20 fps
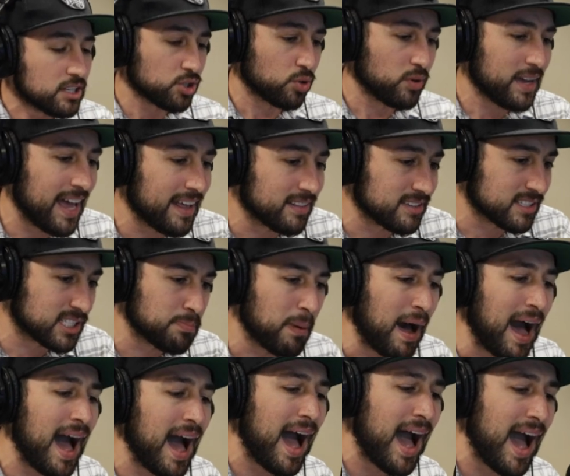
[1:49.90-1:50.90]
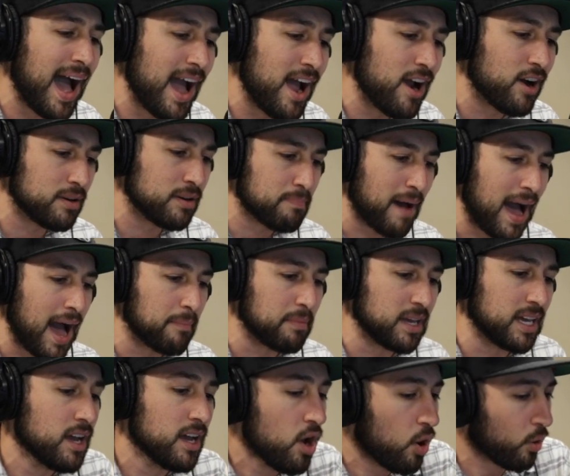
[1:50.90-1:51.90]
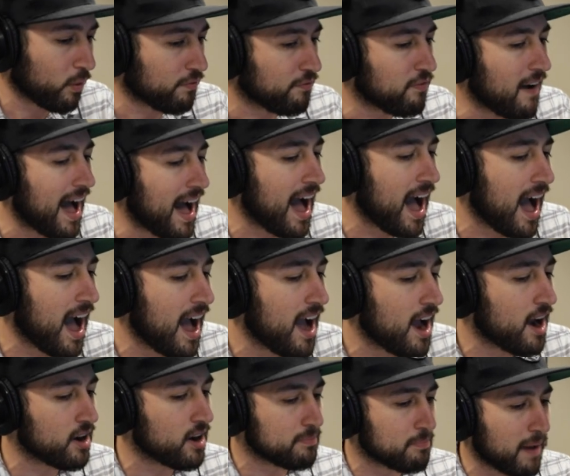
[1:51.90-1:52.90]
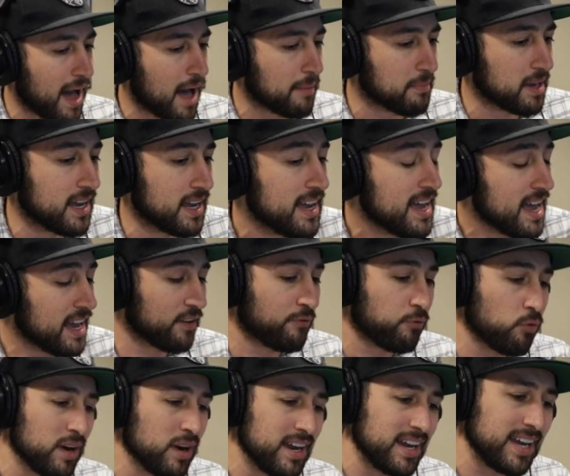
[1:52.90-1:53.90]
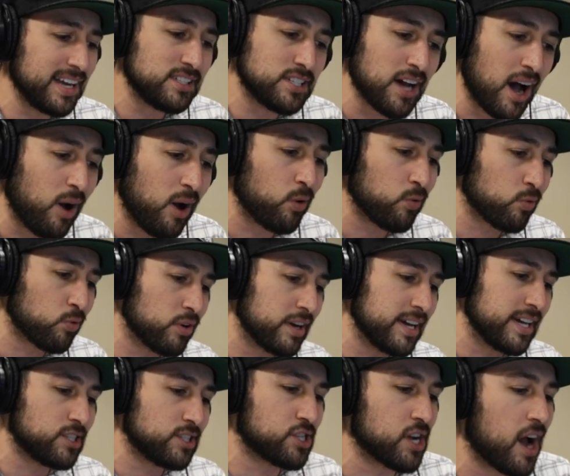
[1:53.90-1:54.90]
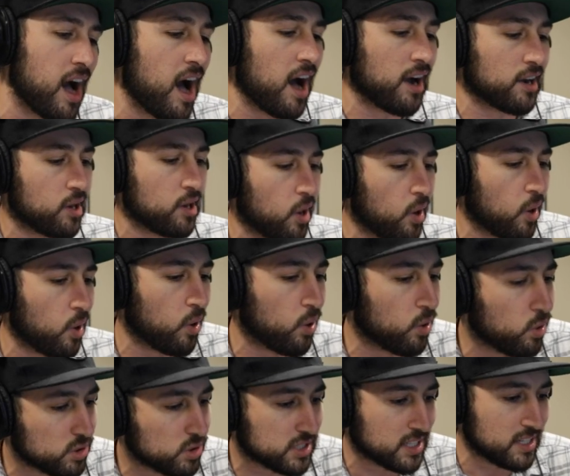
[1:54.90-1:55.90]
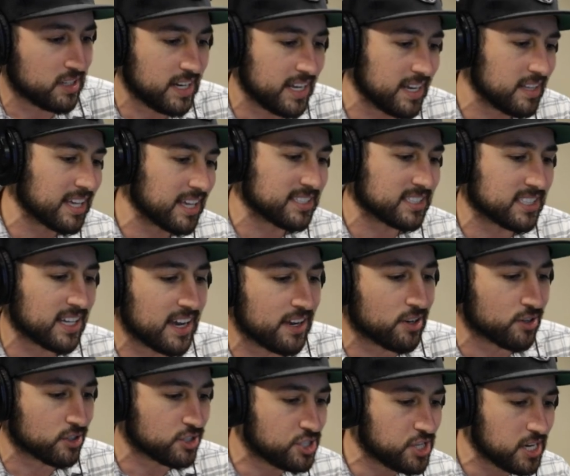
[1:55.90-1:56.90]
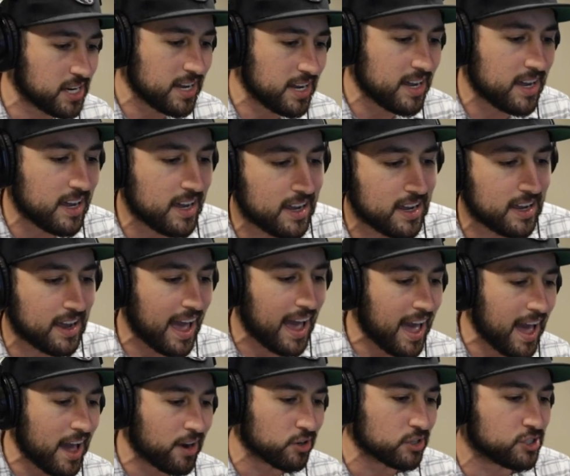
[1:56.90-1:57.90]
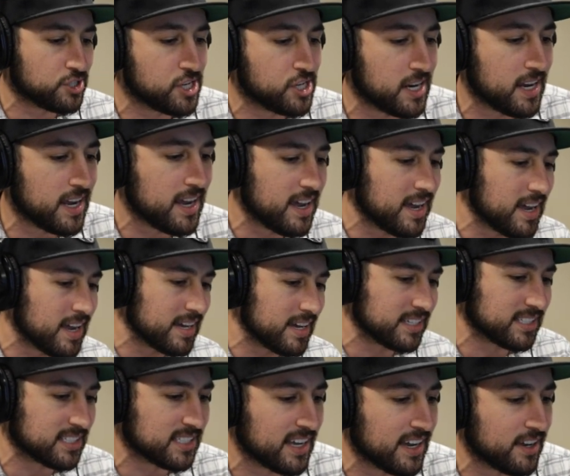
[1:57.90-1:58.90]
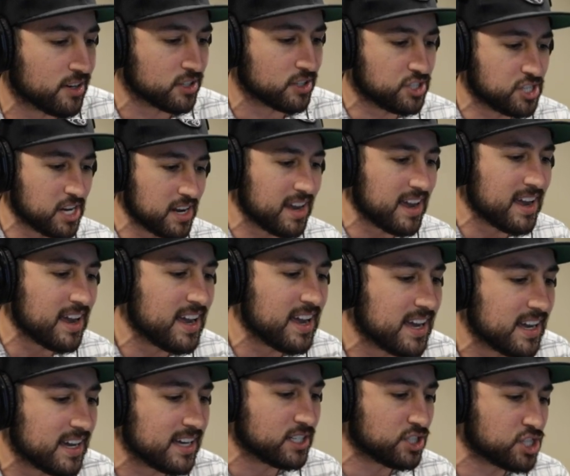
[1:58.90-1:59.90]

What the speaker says: So get inspired by me or fired by me. If we don't reach our goals, we need the synergy, energy, synergy.